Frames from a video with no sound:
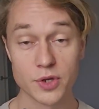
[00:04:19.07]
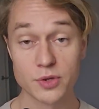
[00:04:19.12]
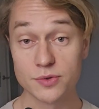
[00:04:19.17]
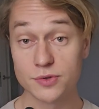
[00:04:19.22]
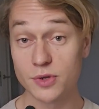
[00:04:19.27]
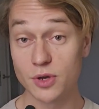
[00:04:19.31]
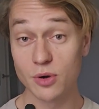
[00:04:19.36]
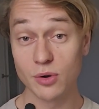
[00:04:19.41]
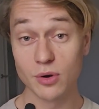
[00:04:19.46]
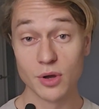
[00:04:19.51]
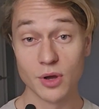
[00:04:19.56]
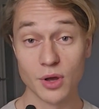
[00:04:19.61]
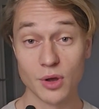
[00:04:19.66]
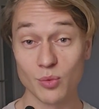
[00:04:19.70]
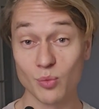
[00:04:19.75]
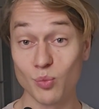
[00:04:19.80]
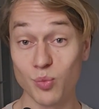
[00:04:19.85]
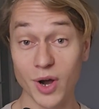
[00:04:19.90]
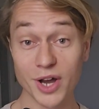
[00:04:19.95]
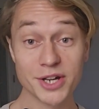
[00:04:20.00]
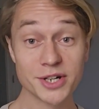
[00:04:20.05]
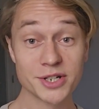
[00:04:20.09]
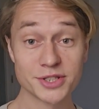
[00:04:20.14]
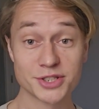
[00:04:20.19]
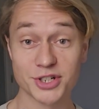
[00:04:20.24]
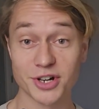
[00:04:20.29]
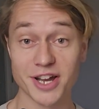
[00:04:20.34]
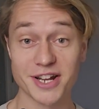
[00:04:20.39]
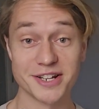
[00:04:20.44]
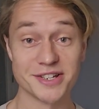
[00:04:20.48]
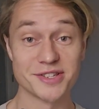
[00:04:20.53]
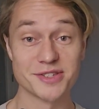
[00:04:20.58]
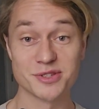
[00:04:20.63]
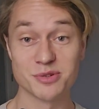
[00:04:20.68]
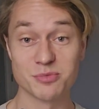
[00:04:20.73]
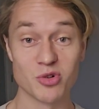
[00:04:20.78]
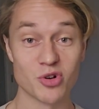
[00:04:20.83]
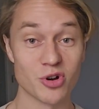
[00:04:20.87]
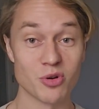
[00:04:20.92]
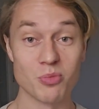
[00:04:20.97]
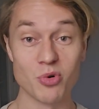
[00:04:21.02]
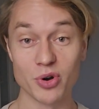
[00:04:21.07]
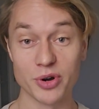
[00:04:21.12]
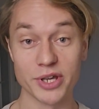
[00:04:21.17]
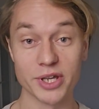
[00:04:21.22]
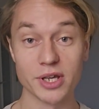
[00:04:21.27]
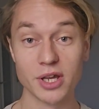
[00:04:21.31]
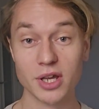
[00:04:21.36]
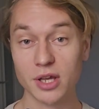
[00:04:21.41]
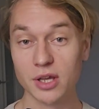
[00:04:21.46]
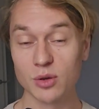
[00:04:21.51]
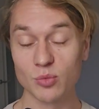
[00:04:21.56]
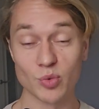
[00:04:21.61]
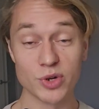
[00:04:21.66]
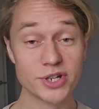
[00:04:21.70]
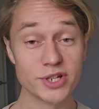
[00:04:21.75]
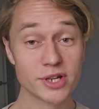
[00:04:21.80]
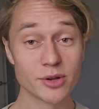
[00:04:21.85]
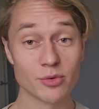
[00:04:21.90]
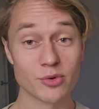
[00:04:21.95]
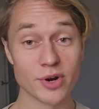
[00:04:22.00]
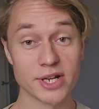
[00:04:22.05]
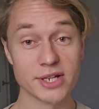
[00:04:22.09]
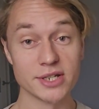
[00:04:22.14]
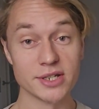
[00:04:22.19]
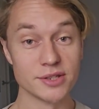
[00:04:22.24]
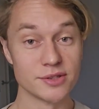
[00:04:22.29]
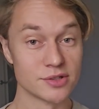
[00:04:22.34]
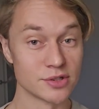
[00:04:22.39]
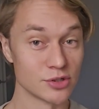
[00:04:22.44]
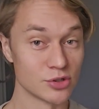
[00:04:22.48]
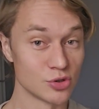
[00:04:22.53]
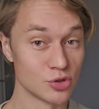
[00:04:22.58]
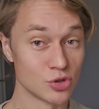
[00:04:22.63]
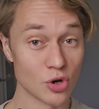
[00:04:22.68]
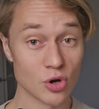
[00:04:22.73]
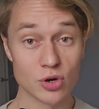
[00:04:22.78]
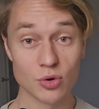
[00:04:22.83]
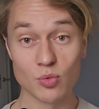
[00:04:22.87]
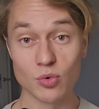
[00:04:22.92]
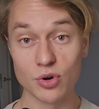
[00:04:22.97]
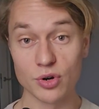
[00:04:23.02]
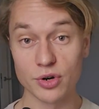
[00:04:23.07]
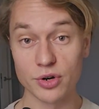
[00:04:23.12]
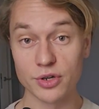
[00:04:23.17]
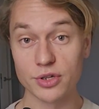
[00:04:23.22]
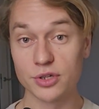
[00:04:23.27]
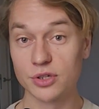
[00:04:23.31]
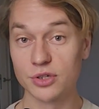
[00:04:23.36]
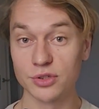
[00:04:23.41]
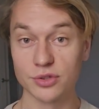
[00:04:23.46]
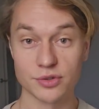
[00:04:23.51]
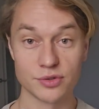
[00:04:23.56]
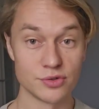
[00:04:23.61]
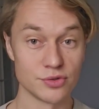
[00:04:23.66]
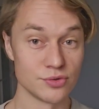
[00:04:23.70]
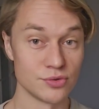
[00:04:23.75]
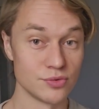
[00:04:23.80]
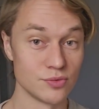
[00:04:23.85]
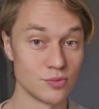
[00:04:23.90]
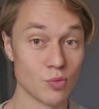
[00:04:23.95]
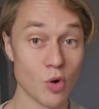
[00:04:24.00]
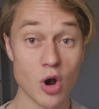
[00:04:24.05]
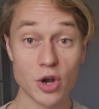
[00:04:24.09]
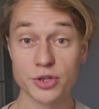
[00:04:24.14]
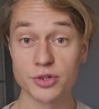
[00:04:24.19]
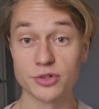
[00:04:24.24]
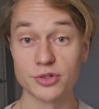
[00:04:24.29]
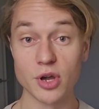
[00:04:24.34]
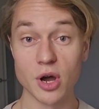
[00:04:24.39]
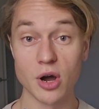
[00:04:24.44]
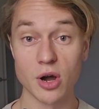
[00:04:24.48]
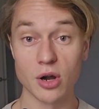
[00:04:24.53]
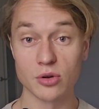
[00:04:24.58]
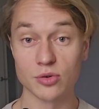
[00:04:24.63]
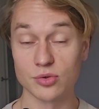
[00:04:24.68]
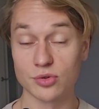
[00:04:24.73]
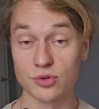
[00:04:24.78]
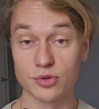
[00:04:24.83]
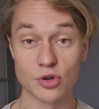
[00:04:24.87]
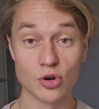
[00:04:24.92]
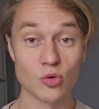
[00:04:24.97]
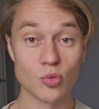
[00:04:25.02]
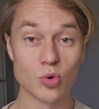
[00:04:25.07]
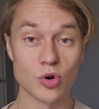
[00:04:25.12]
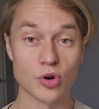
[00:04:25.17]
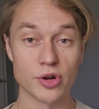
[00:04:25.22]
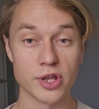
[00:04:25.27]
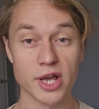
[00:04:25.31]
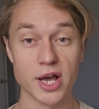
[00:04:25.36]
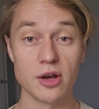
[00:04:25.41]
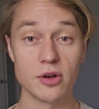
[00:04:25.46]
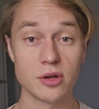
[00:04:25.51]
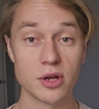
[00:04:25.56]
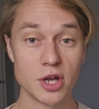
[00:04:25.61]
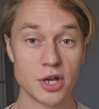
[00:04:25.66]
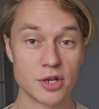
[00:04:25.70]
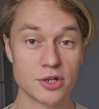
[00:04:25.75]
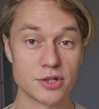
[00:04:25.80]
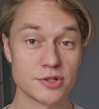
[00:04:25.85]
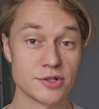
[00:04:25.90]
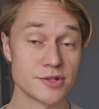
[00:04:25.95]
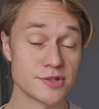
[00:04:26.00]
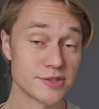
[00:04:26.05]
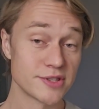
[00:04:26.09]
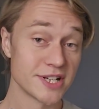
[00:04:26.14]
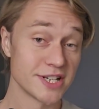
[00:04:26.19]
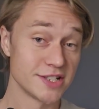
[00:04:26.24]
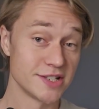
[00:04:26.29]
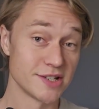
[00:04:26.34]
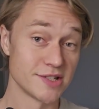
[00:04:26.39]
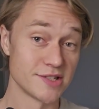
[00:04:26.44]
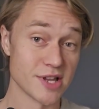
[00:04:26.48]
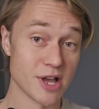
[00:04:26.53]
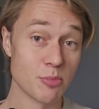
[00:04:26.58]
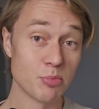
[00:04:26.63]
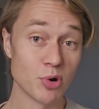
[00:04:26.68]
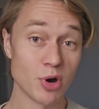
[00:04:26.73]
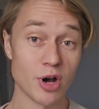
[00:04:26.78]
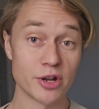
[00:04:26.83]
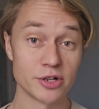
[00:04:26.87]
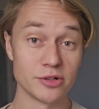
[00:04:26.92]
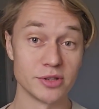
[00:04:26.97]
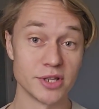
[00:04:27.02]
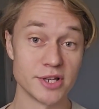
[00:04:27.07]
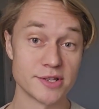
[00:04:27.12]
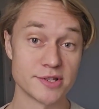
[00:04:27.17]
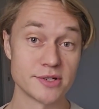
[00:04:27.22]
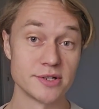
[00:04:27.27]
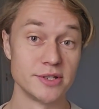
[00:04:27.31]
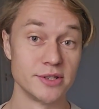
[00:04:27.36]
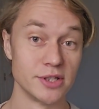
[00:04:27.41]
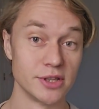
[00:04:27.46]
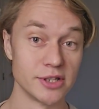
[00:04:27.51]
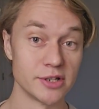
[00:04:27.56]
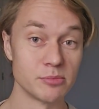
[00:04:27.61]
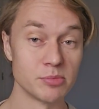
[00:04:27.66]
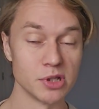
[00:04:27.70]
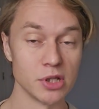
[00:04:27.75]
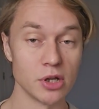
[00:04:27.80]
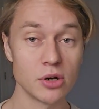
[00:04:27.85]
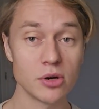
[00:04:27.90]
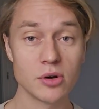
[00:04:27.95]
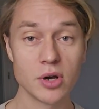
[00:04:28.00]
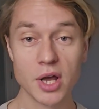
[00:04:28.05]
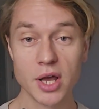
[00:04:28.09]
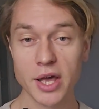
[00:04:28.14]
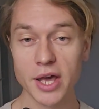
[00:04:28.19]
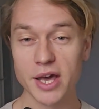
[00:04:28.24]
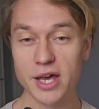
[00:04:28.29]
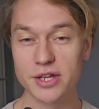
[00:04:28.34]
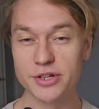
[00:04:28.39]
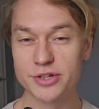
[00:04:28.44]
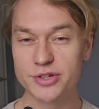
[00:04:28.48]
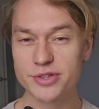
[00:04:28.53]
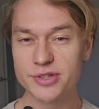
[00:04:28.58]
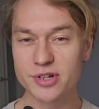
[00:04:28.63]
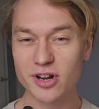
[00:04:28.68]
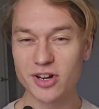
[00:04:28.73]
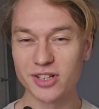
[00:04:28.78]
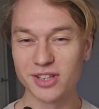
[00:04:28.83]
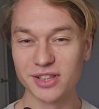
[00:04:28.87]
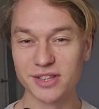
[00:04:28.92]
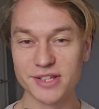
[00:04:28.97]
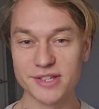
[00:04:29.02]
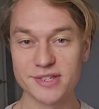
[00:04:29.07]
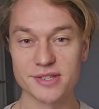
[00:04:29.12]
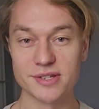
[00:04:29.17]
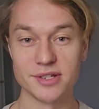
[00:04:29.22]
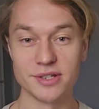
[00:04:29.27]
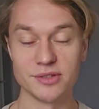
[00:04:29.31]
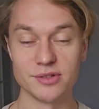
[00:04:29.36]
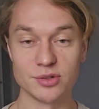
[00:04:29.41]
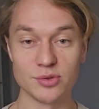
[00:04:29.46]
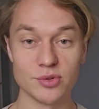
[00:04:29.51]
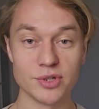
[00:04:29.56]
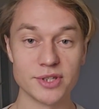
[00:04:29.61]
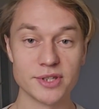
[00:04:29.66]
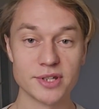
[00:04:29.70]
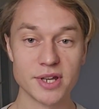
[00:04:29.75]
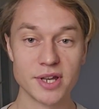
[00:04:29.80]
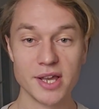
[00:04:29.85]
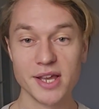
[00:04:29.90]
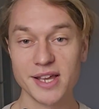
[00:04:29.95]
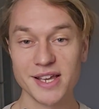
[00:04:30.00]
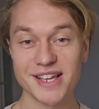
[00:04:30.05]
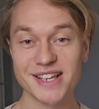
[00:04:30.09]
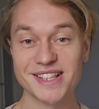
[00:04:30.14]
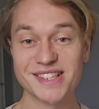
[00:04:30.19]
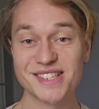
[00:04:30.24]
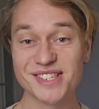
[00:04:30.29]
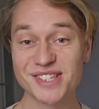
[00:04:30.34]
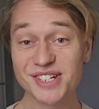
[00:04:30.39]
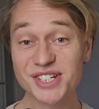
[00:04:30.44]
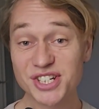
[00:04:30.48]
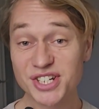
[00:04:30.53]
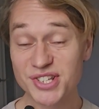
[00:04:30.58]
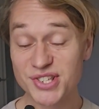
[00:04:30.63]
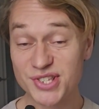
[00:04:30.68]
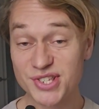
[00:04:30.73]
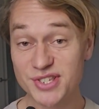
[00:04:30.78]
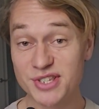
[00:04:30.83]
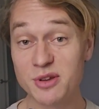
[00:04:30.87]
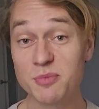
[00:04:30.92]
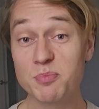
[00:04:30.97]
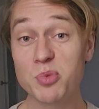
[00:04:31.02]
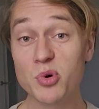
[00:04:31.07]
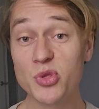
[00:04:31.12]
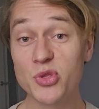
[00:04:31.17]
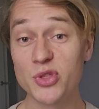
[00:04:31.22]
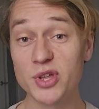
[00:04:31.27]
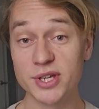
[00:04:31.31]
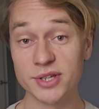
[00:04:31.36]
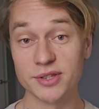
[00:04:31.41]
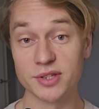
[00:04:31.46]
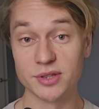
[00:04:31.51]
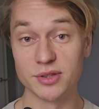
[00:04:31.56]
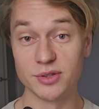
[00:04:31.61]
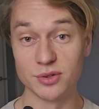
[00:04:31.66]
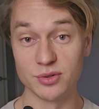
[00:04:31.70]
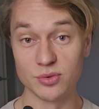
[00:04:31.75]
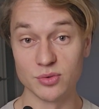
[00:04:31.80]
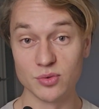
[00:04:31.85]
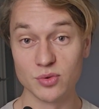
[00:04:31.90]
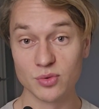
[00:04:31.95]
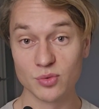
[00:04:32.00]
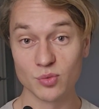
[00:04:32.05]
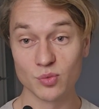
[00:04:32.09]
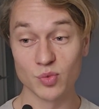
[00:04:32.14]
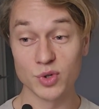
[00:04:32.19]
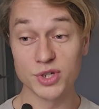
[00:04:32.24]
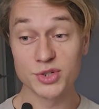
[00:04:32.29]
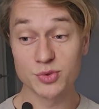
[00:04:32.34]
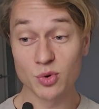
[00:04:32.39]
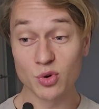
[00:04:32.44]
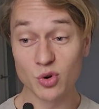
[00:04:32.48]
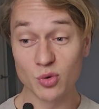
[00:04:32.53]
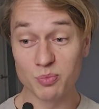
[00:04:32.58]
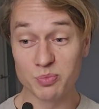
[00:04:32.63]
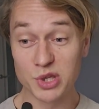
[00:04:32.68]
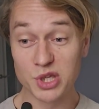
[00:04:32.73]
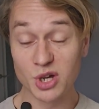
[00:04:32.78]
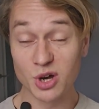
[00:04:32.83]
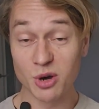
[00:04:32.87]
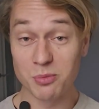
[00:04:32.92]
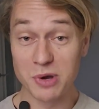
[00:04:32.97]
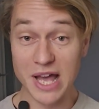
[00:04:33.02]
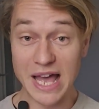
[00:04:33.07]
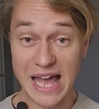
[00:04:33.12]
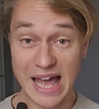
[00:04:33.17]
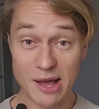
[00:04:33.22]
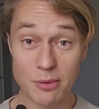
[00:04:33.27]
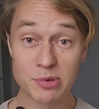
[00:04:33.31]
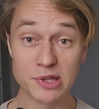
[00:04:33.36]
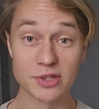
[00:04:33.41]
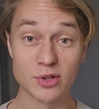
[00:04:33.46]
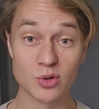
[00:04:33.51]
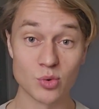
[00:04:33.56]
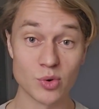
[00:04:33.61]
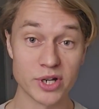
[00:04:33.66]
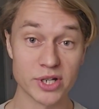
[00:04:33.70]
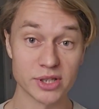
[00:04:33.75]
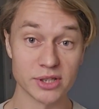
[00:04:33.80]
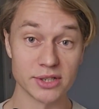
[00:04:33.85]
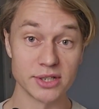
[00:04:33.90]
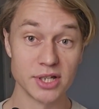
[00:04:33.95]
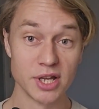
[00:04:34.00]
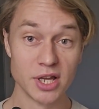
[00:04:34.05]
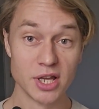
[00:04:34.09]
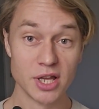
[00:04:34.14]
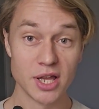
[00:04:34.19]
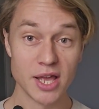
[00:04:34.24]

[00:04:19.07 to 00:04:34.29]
So why not try this tomorrow morning? When you get ready to go to work, to walk your dog, or go work out, just take the example audio lesson in the link below and just start listening to it. It's such a simple thing to do, which will become a habit quickly.